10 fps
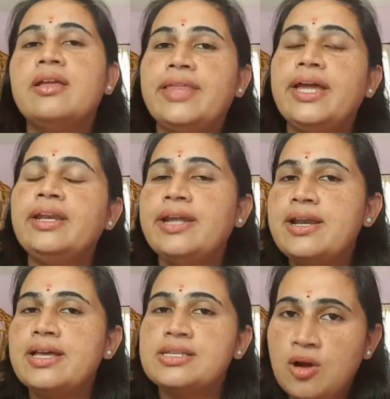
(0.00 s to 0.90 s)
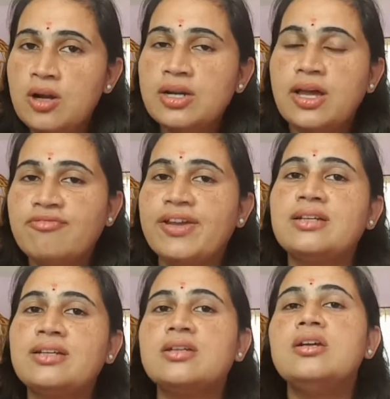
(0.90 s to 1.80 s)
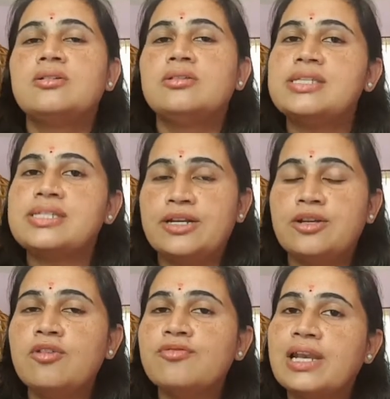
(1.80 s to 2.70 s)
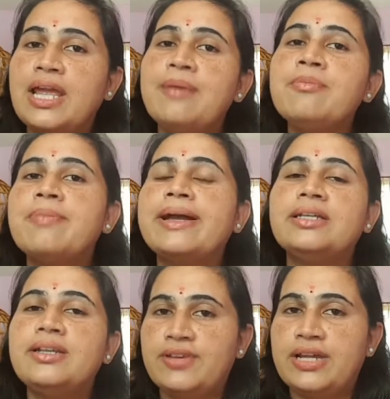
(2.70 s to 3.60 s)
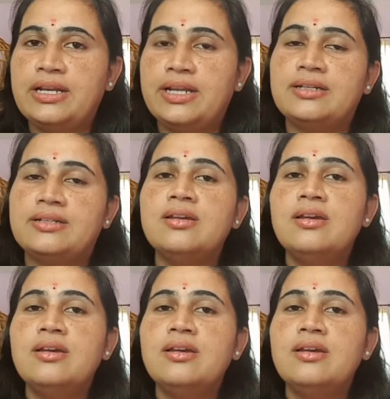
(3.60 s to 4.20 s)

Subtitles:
then it does not affect to the setoff claimed by the defendant,